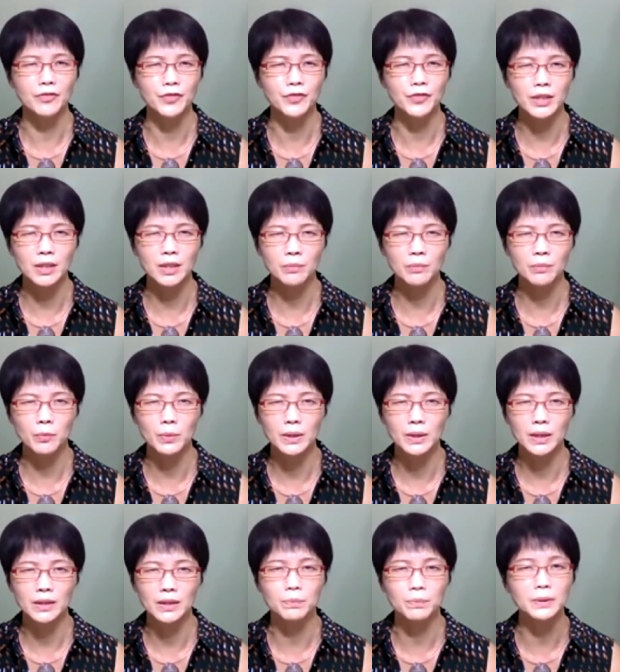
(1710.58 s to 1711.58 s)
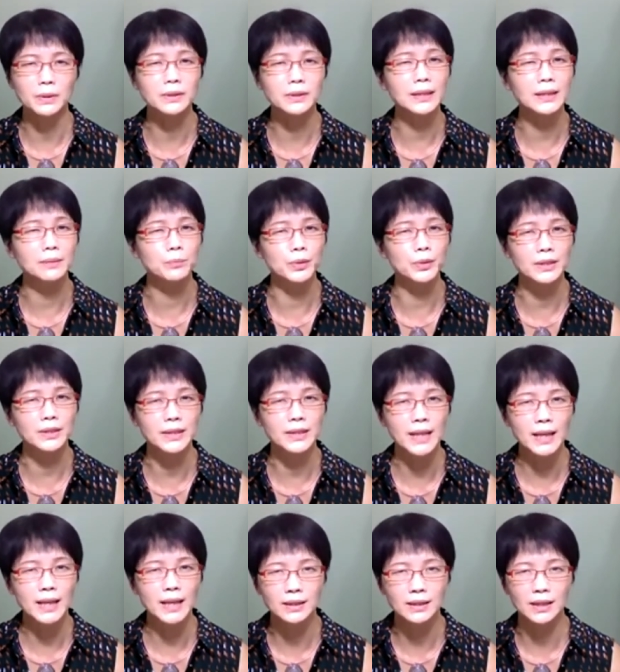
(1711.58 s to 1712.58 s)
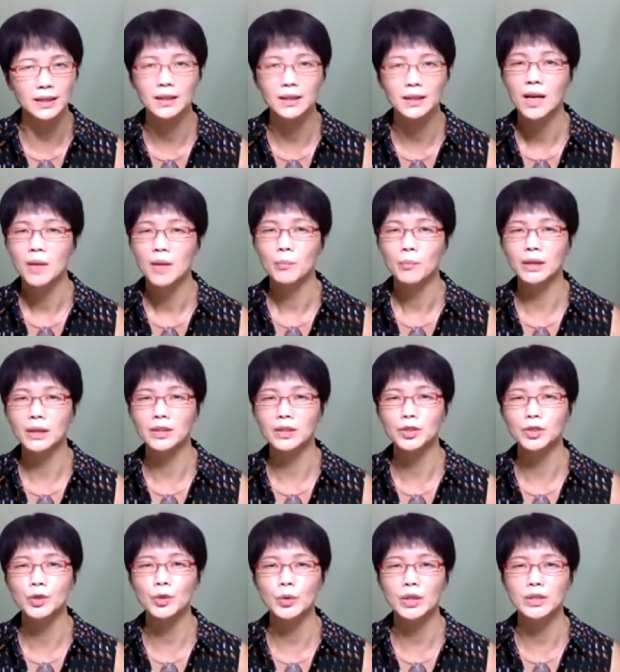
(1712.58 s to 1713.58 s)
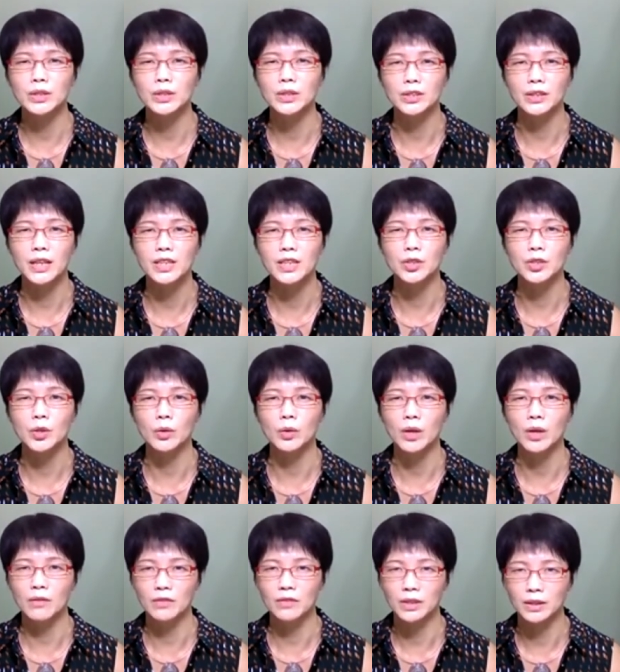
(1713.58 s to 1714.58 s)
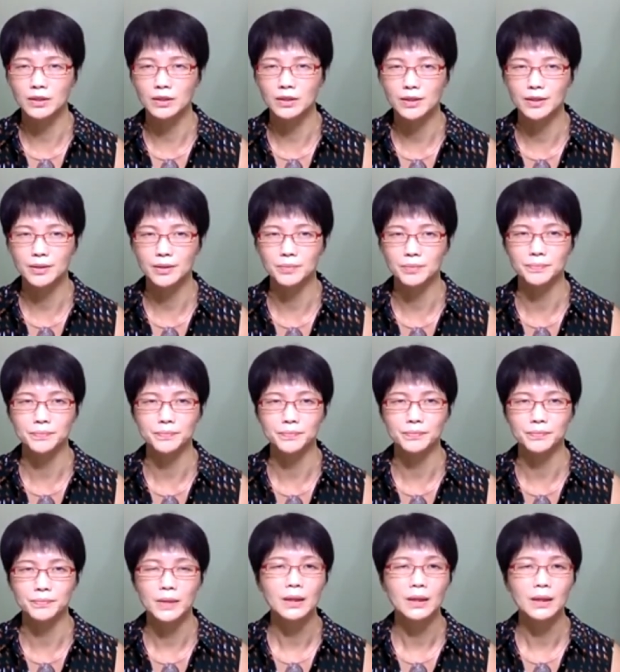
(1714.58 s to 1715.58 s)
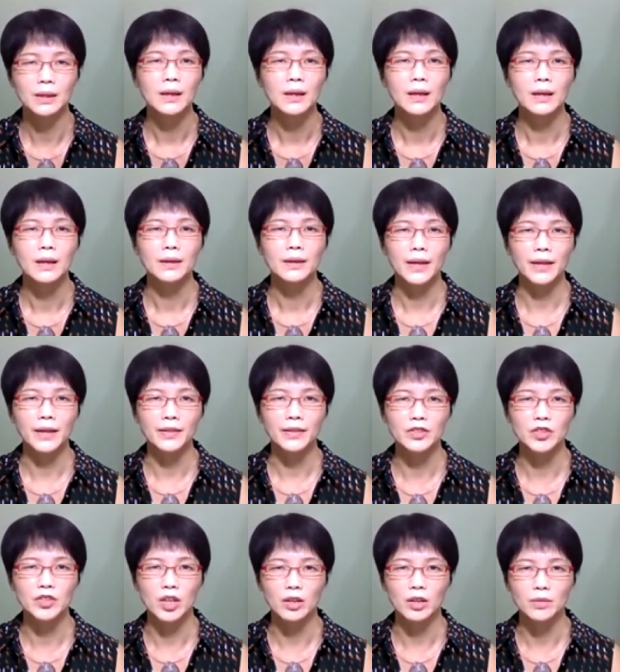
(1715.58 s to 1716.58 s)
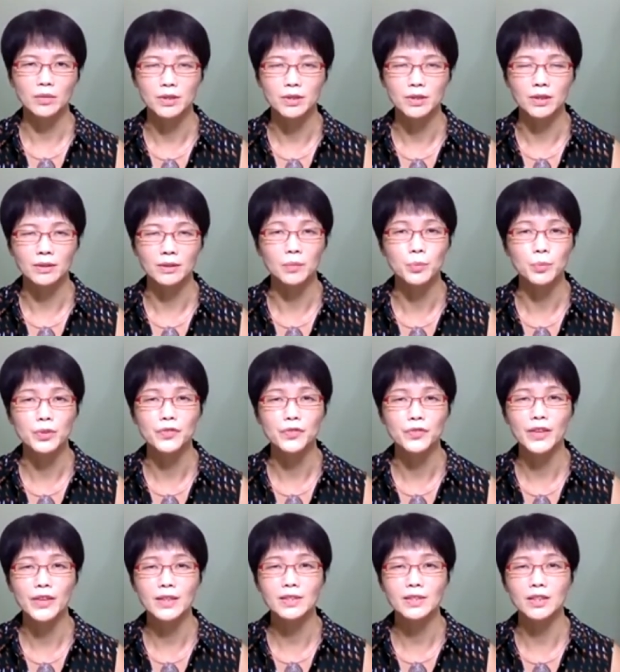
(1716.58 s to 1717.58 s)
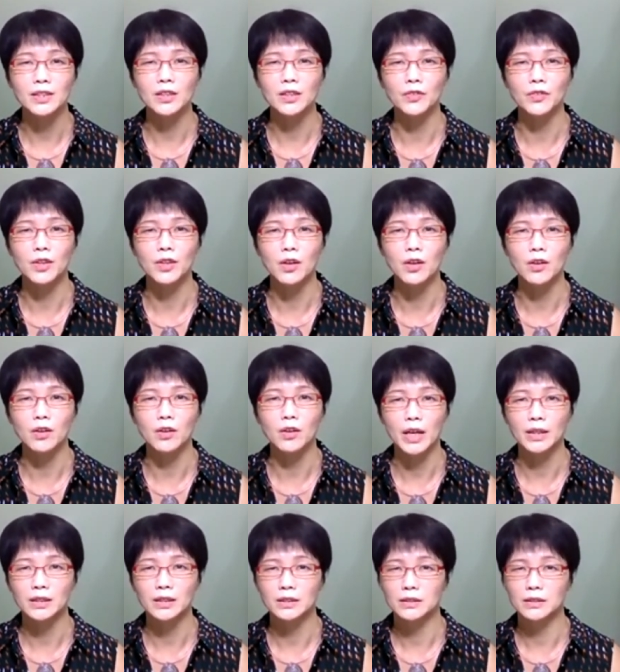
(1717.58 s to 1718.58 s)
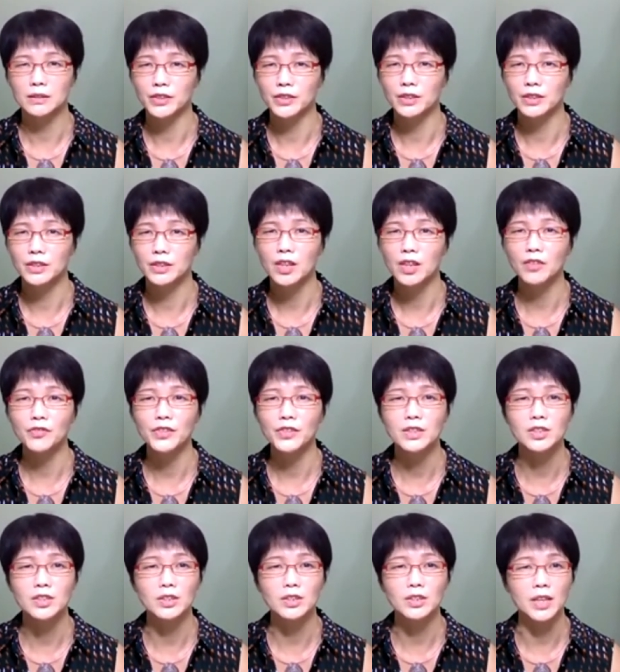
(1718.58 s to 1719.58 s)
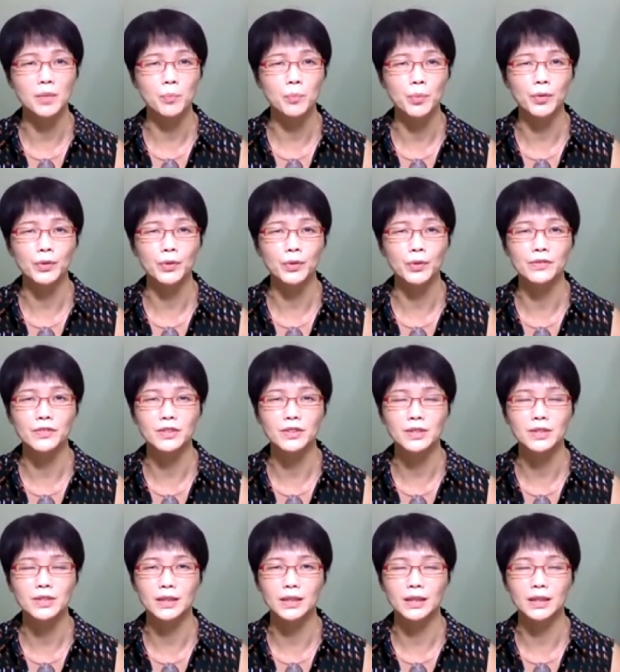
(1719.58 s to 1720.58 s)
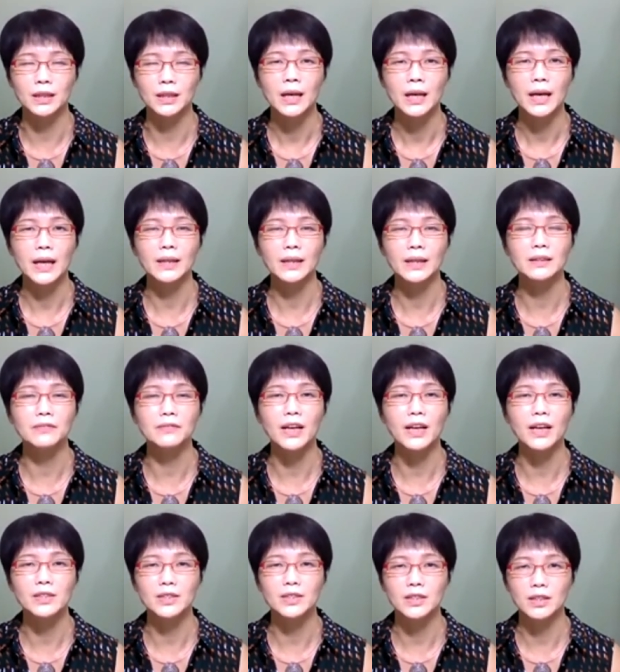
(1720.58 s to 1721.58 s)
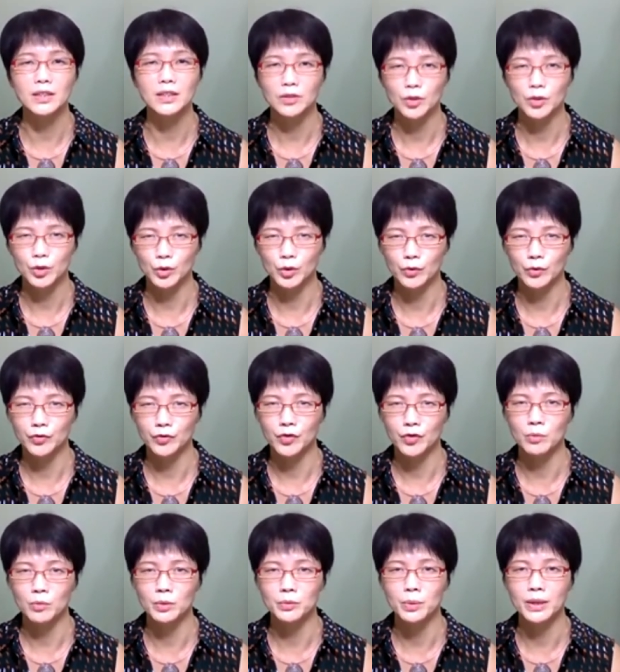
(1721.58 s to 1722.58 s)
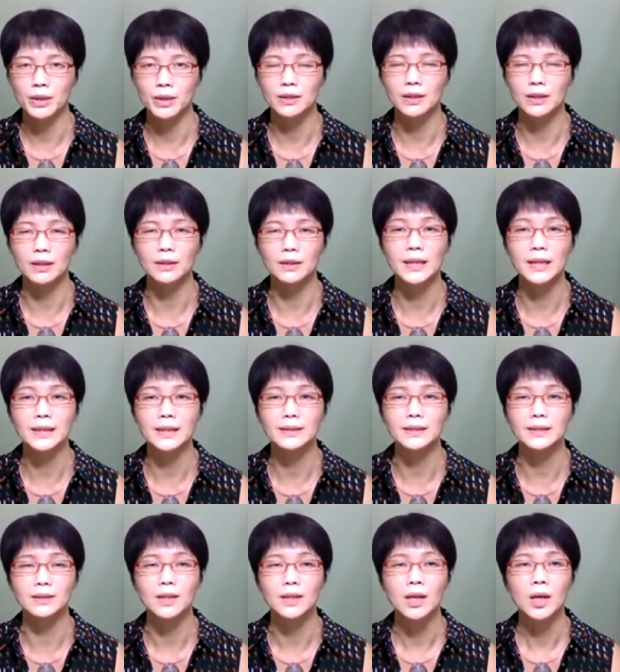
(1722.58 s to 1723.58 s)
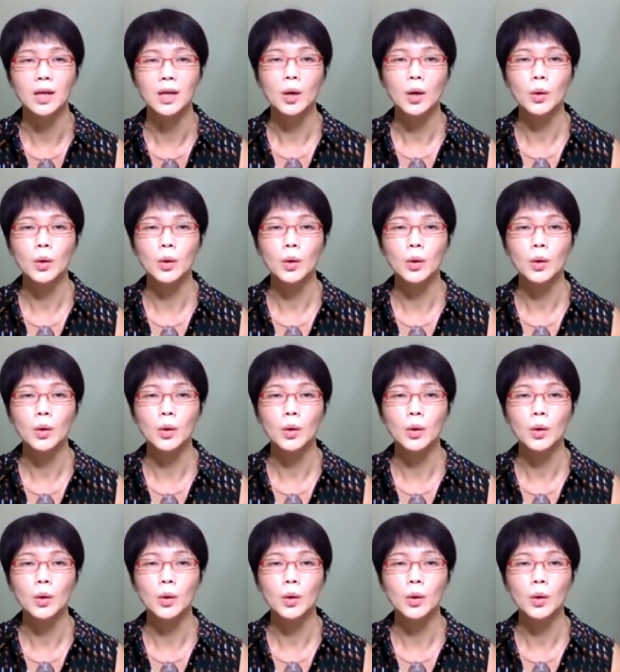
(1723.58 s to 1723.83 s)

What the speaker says: and freedom of belief, but protected by the two international covenants. Kenneth Jacobson, a professor of law at the Philadelphia's Temple University and an advisor to former President Clinton,